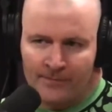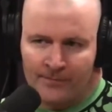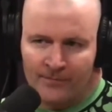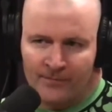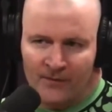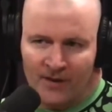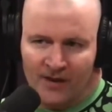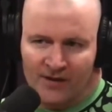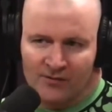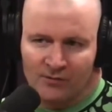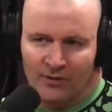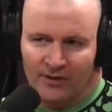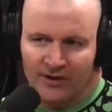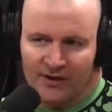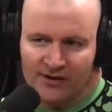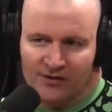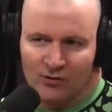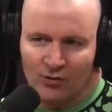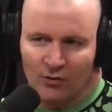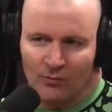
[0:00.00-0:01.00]
That's why they
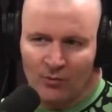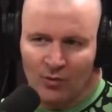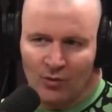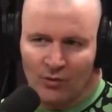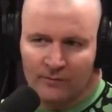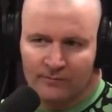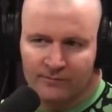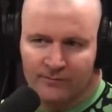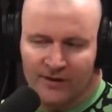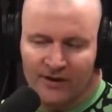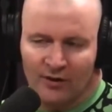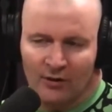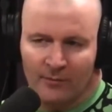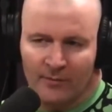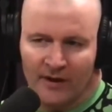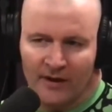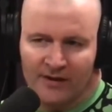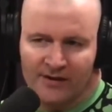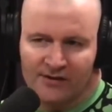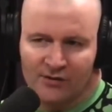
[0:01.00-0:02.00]
score more. Knee on
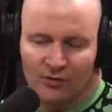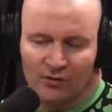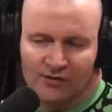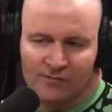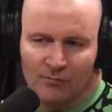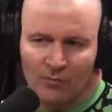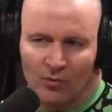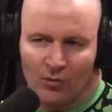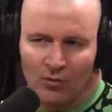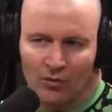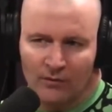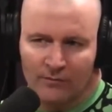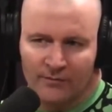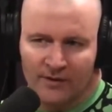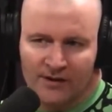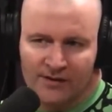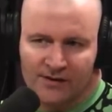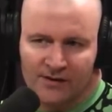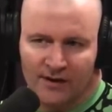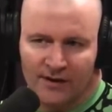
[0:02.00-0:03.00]
belly scores more than
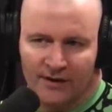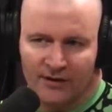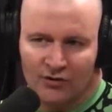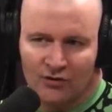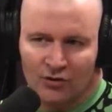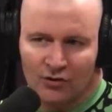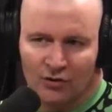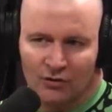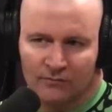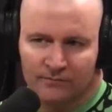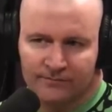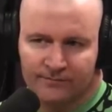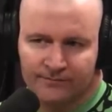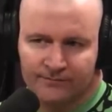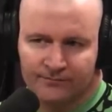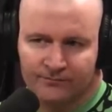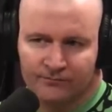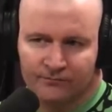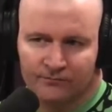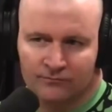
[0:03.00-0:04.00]
side control,
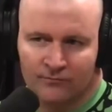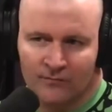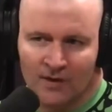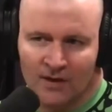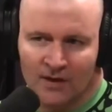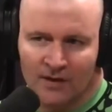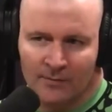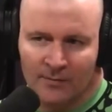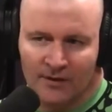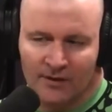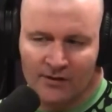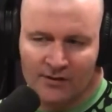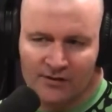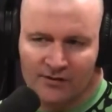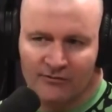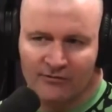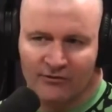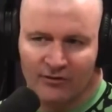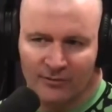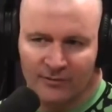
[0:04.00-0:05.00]
because
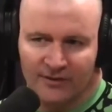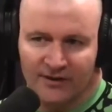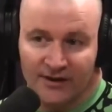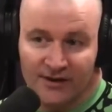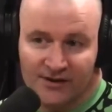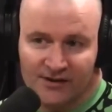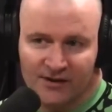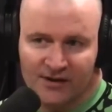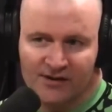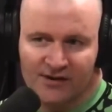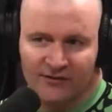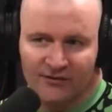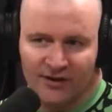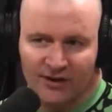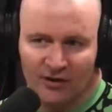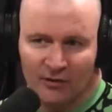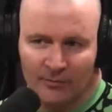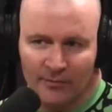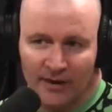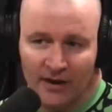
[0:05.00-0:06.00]
from distance of knee
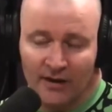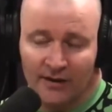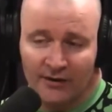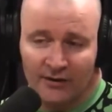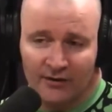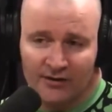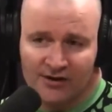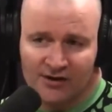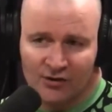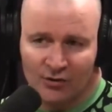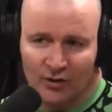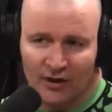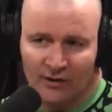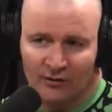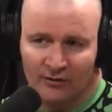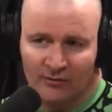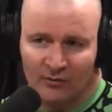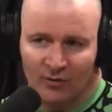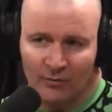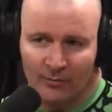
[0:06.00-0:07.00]
on belly, you can strike
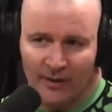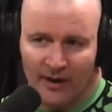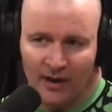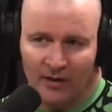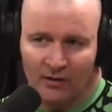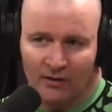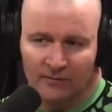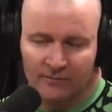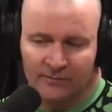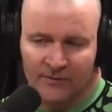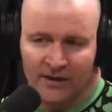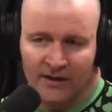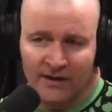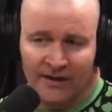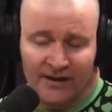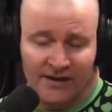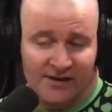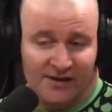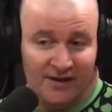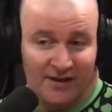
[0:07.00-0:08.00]
with more power.
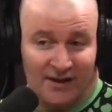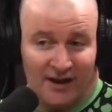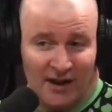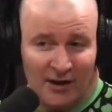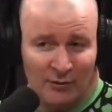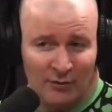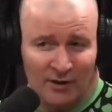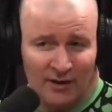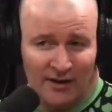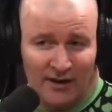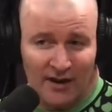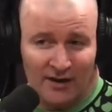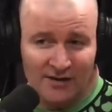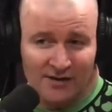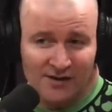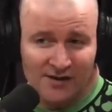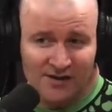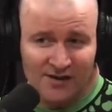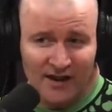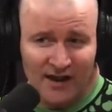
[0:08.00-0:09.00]
It's inherently
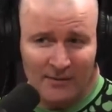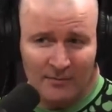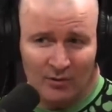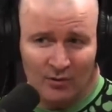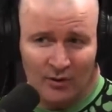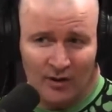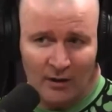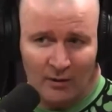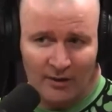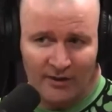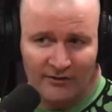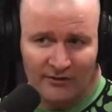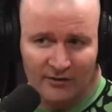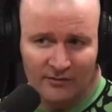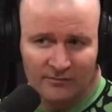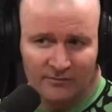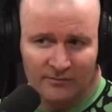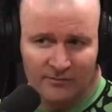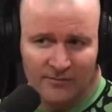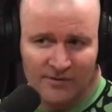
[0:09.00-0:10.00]
unstable, however,
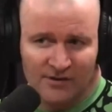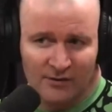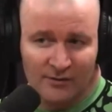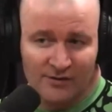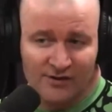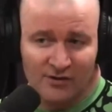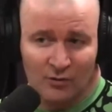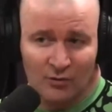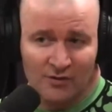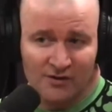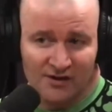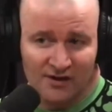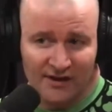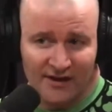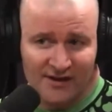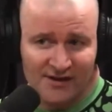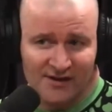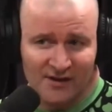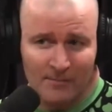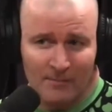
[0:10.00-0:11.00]
so it scores
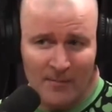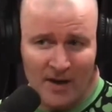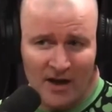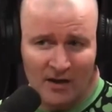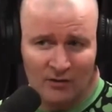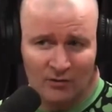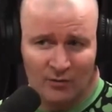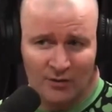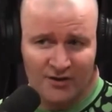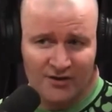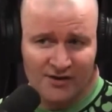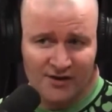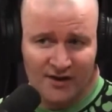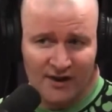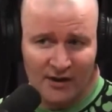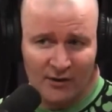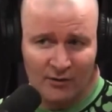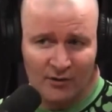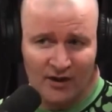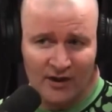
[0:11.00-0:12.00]
less than mount, which is
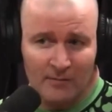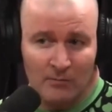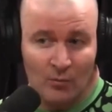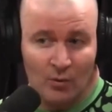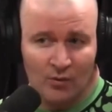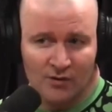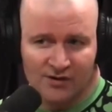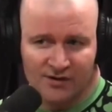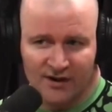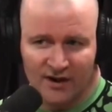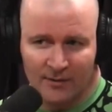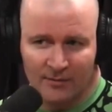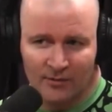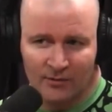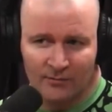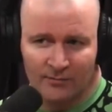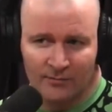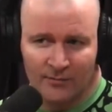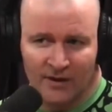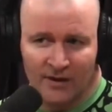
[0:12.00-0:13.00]
inherently more stable
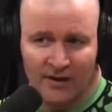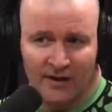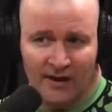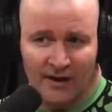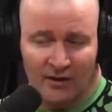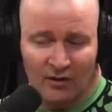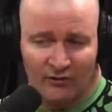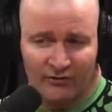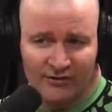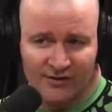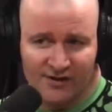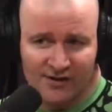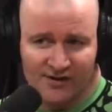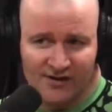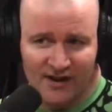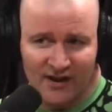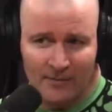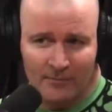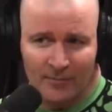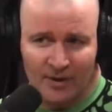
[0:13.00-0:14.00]
and offers the
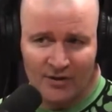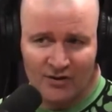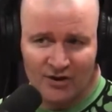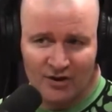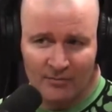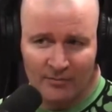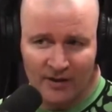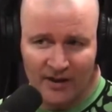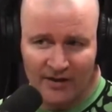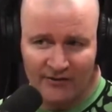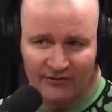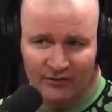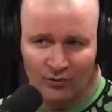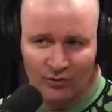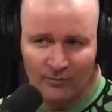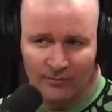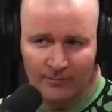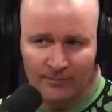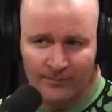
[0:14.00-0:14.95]
same punching platform.